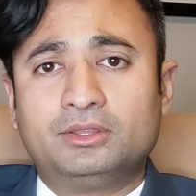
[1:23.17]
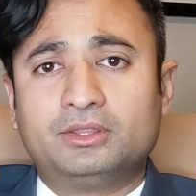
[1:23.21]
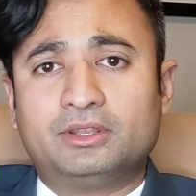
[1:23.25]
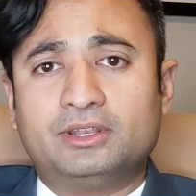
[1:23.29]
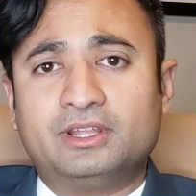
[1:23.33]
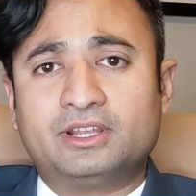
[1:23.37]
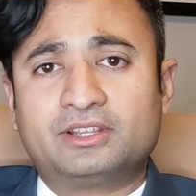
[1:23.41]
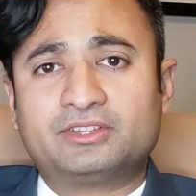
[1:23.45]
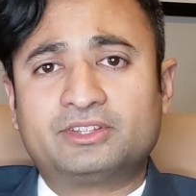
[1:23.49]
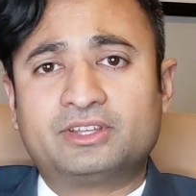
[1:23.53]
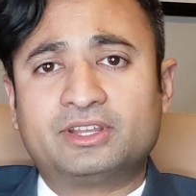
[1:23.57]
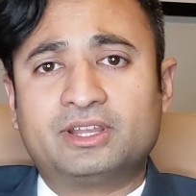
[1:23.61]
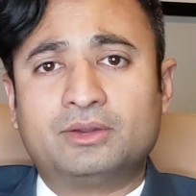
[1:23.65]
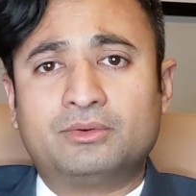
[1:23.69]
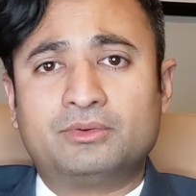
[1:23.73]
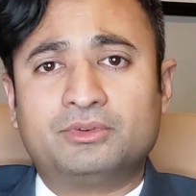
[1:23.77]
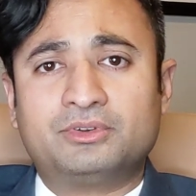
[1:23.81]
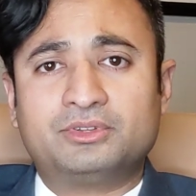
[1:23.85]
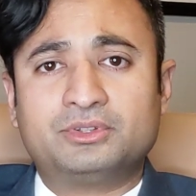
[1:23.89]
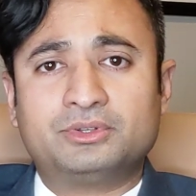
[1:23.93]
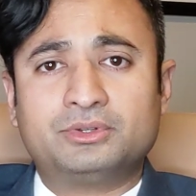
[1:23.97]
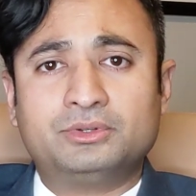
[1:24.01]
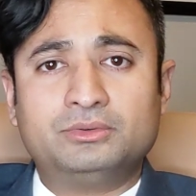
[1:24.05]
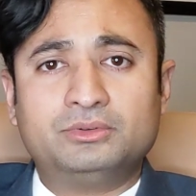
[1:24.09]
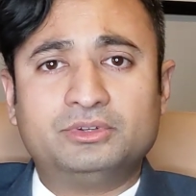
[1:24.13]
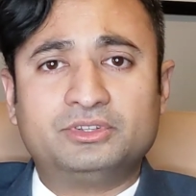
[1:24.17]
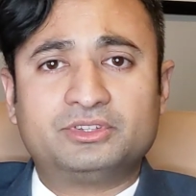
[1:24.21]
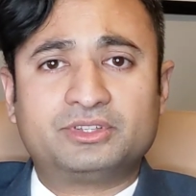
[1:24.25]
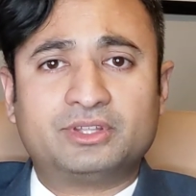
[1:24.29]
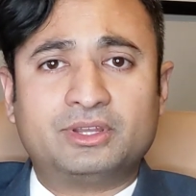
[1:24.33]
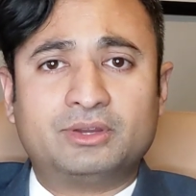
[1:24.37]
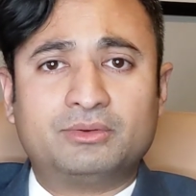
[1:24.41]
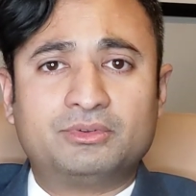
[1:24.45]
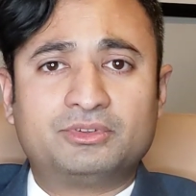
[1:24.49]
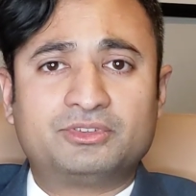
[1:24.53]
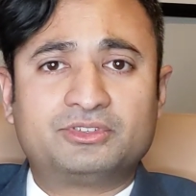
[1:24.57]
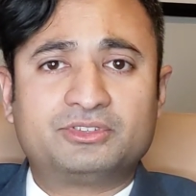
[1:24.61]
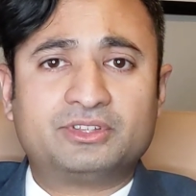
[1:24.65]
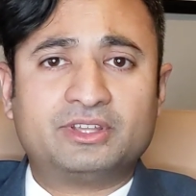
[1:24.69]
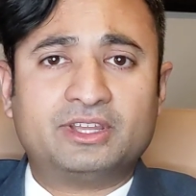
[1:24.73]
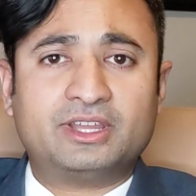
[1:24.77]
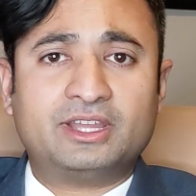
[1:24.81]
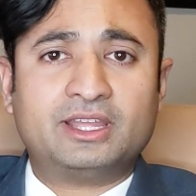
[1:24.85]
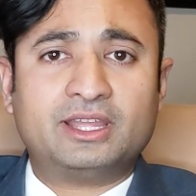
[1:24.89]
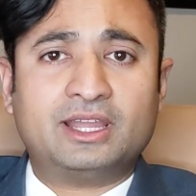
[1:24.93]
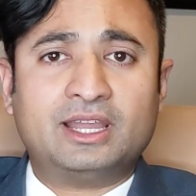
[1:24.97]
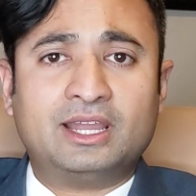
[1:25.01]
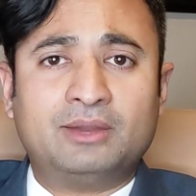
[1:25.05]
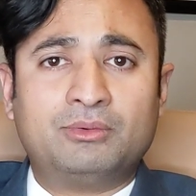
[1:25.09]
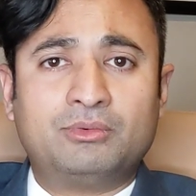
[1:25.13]
The next thing I would do is I would
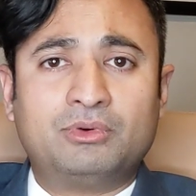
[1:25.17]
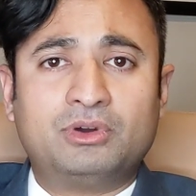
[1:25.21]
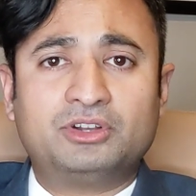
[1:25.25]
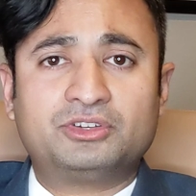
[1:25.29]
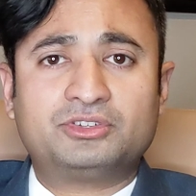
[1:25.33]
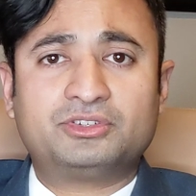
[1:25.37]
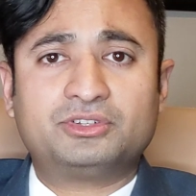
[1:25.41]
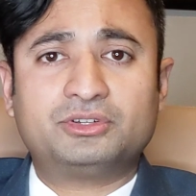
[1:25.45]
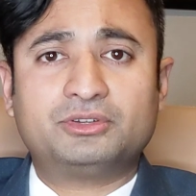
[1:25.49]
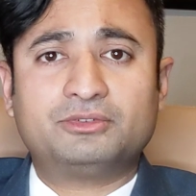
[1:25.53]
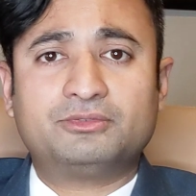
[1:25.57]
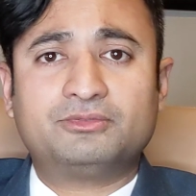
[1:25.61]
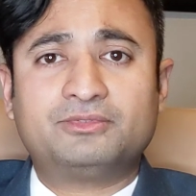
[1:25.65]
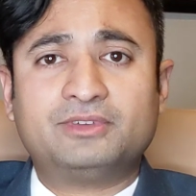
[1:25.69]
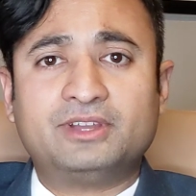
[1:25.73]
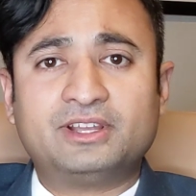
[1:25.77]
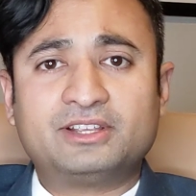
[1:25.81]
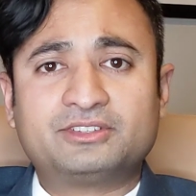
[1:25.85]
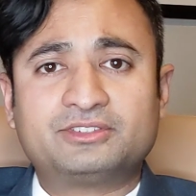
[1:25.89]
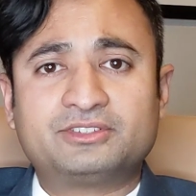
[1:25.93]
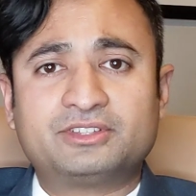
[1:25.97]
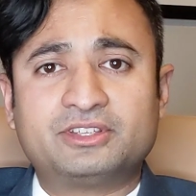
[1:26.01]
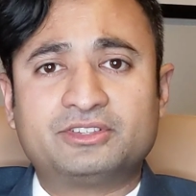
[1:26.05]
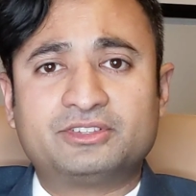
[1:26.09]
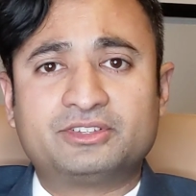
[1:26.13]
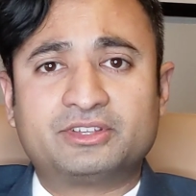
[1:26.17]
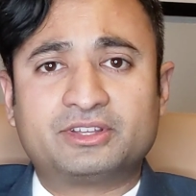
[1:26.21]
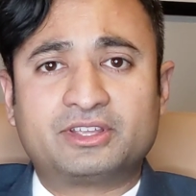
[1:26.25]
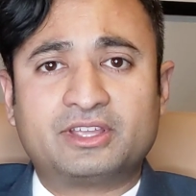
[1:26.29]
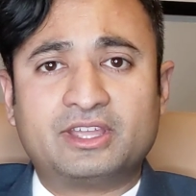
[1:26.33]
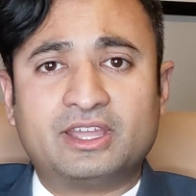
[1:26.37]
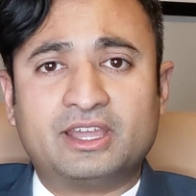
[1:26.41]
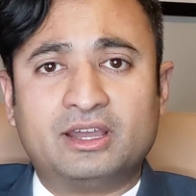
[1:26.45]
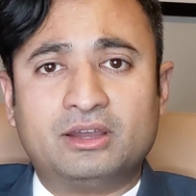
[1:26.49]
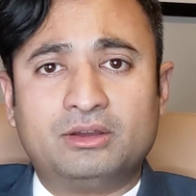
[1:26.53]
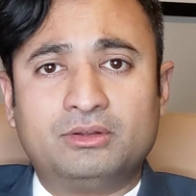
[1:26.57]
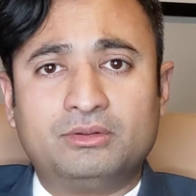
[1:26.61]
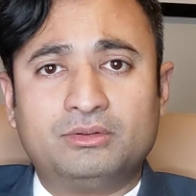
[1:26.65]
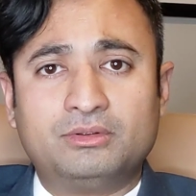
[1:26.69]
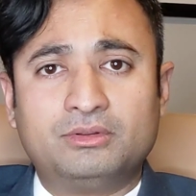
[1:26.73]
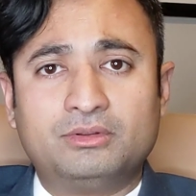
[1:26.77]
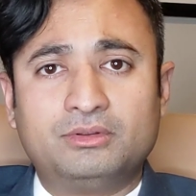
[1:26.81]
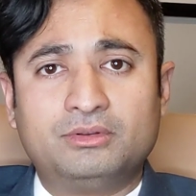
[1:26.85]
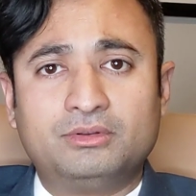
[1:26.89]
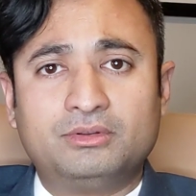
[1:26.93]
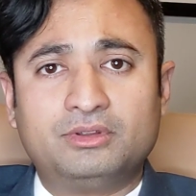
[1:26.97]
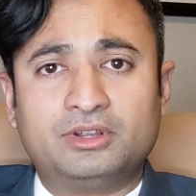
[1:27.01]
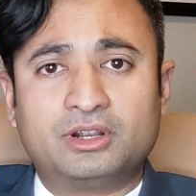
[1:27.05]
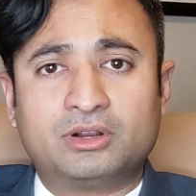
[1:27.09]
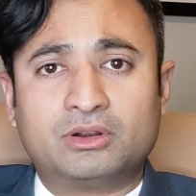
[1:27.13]
say, "I want you to fix this account
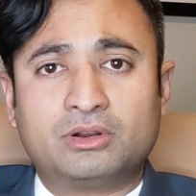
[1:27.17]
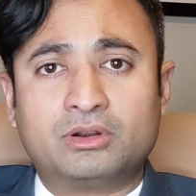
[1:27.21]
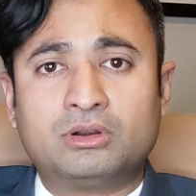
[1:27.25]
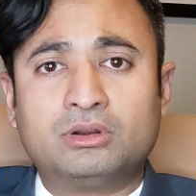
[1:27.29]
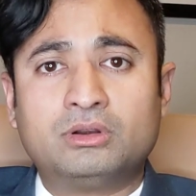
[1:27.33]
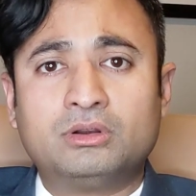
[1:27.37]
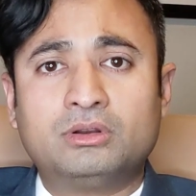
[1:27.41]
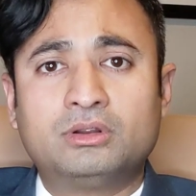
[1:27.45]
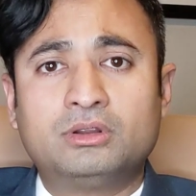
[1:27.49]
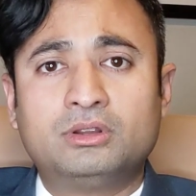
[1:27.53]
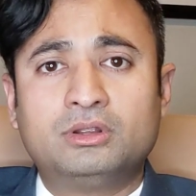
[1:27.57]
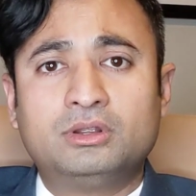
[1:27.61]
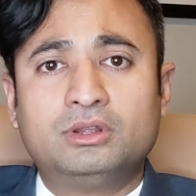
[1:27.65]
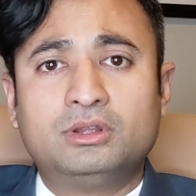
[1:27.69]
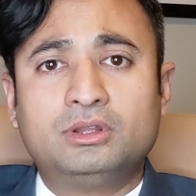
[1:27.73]
error